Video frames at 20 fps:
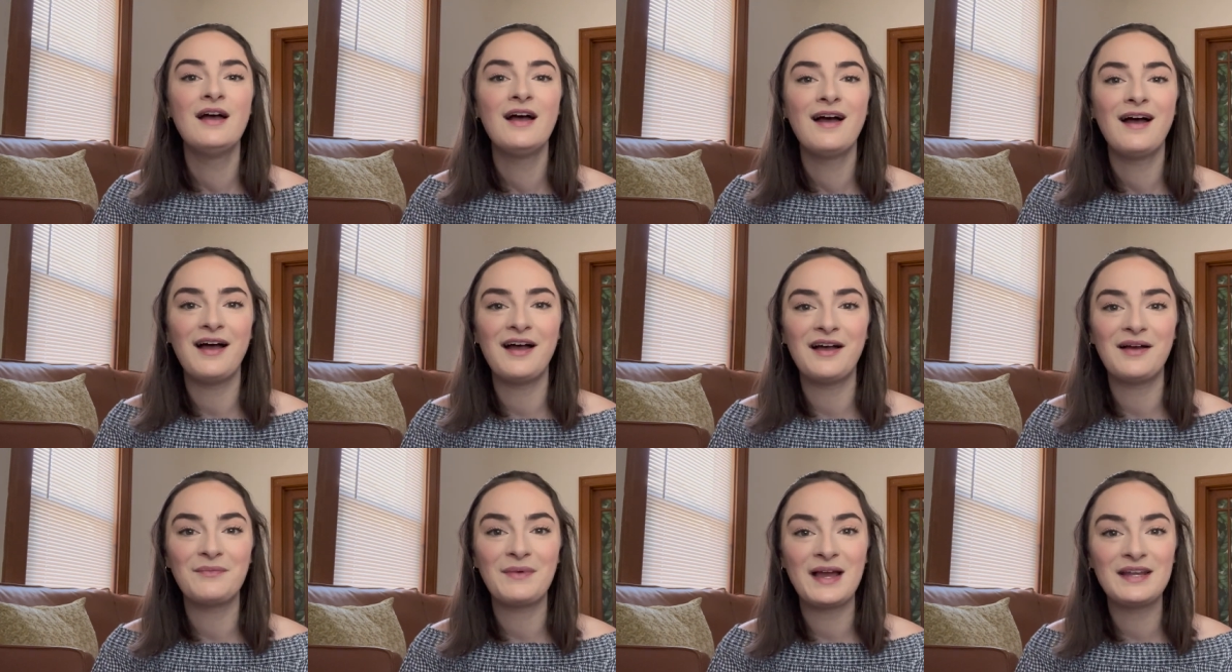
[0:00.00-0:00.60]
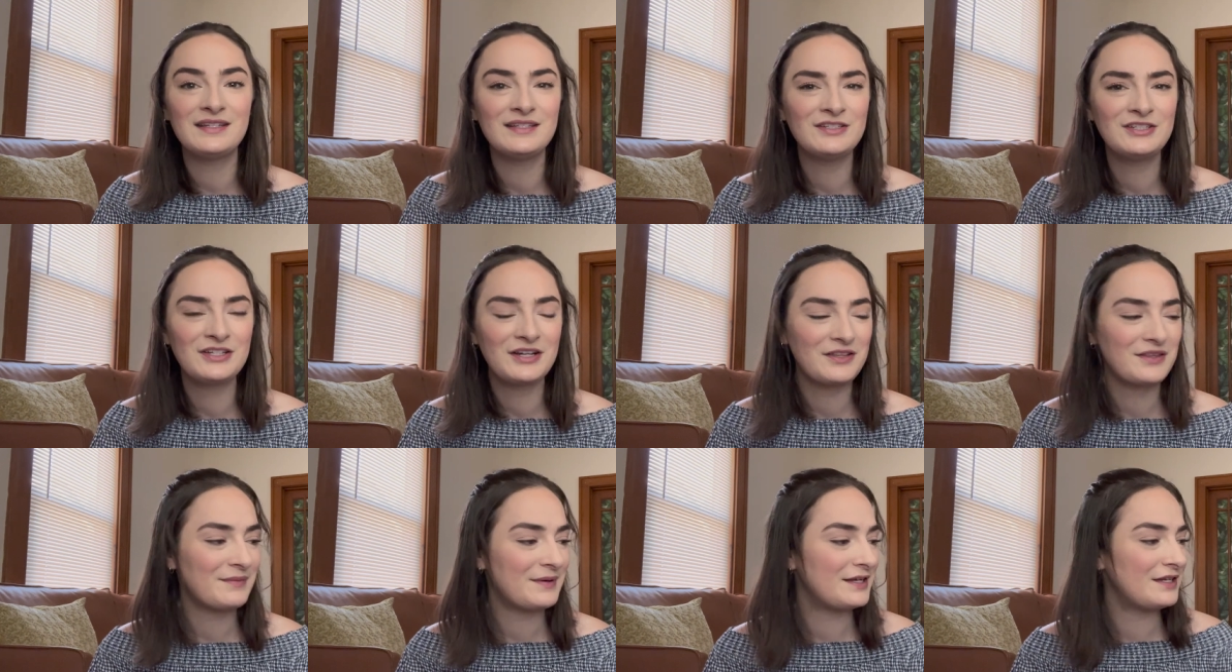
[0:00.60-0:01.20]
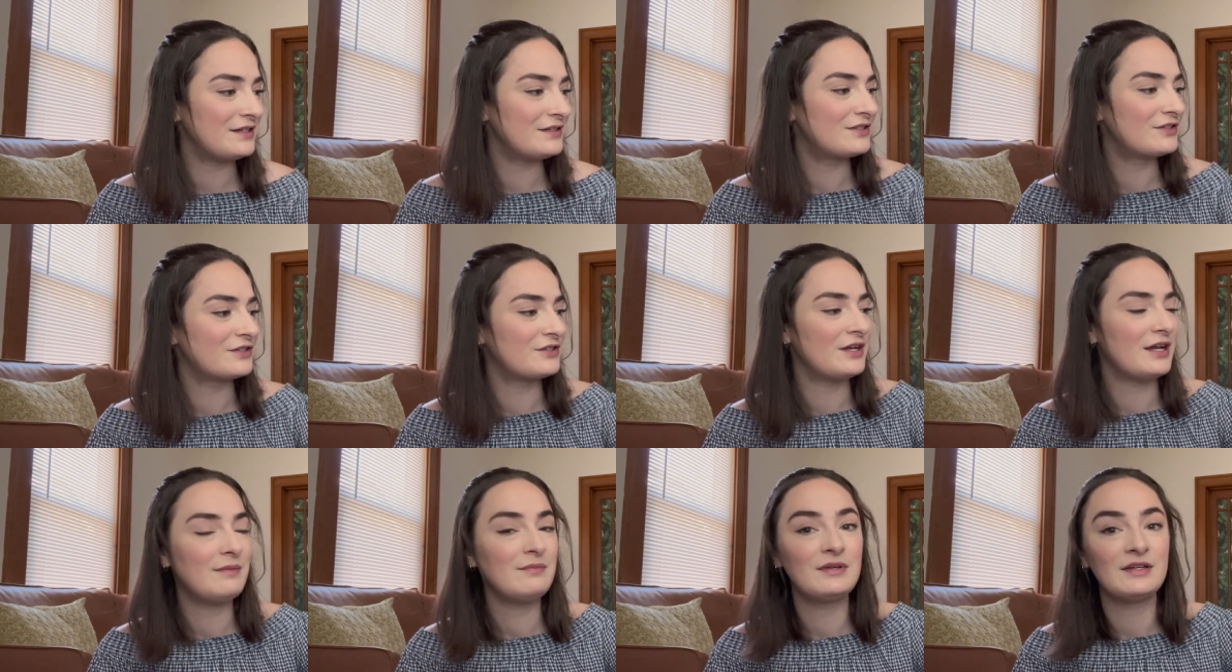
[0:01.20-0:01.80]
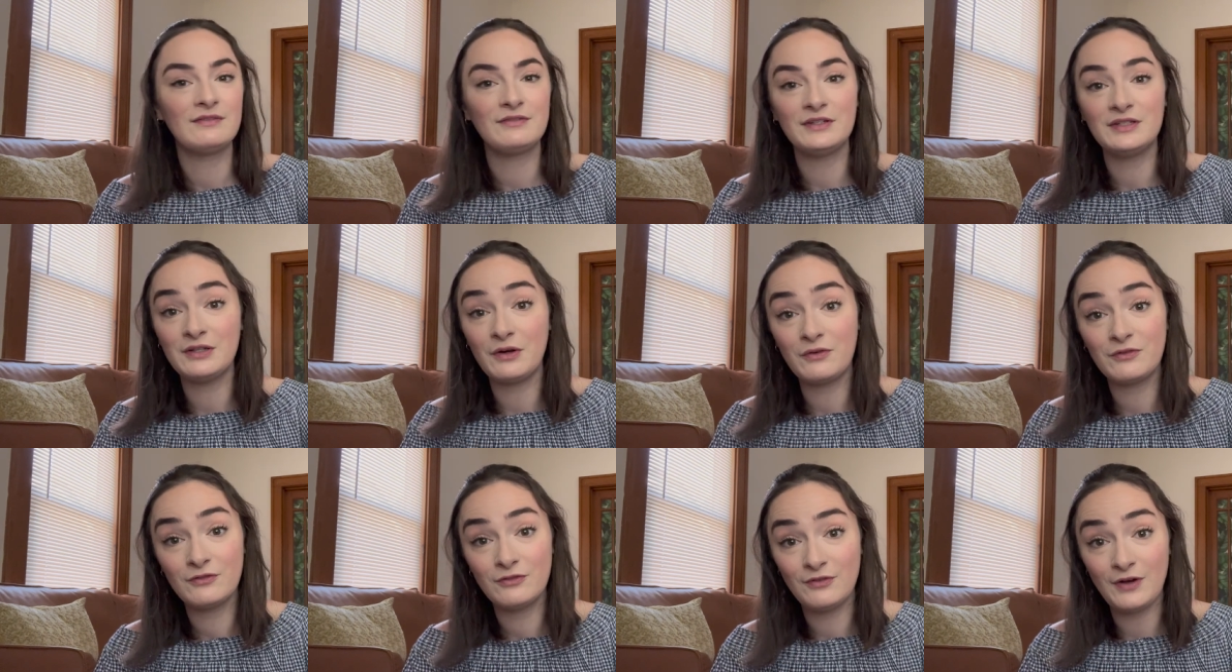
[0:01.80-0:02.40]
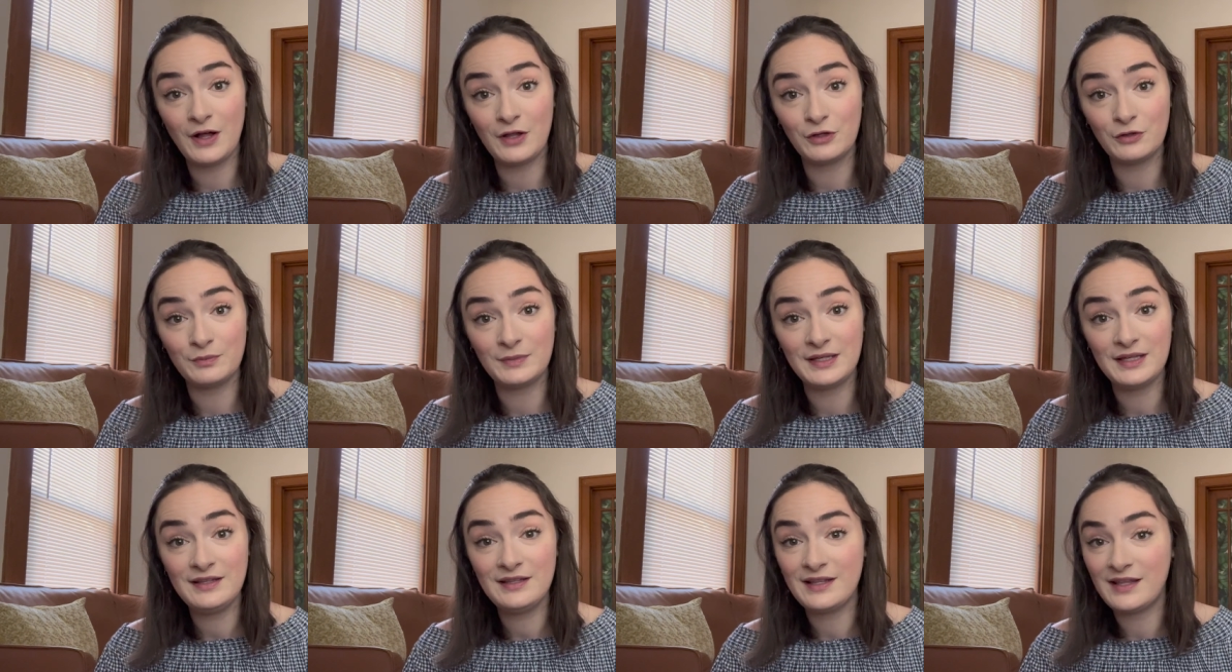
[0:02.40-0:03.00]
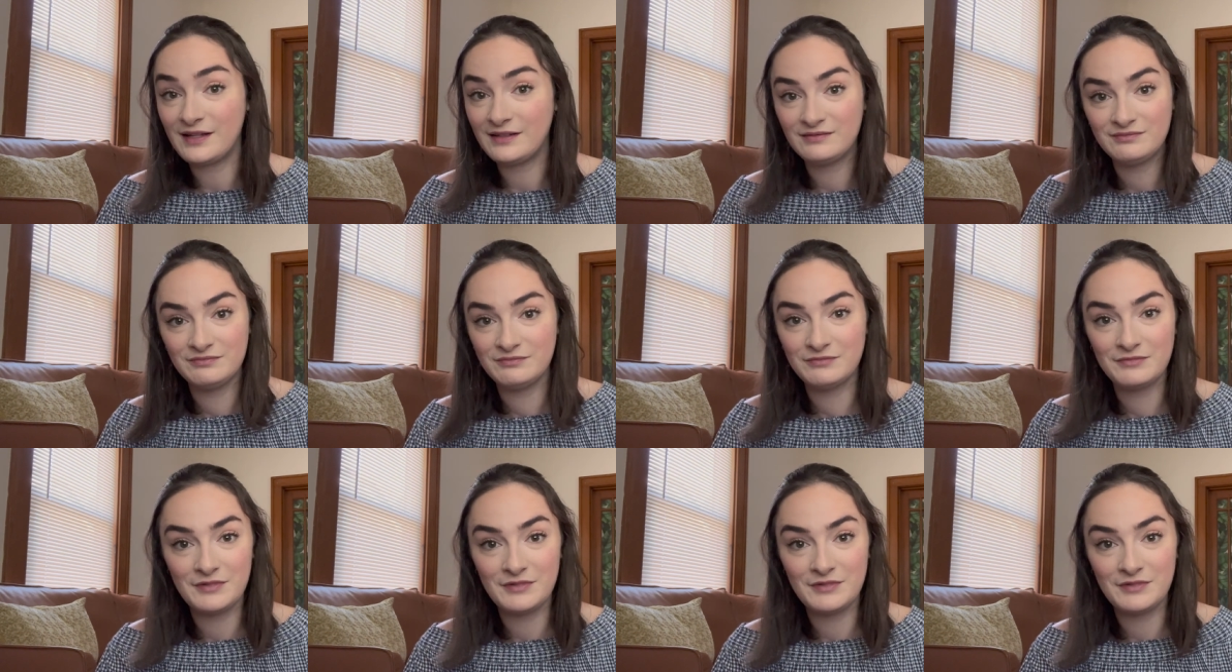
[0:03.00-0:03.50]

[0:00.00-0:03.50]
Um, I did share them on Instagram, but if you don't follow me, then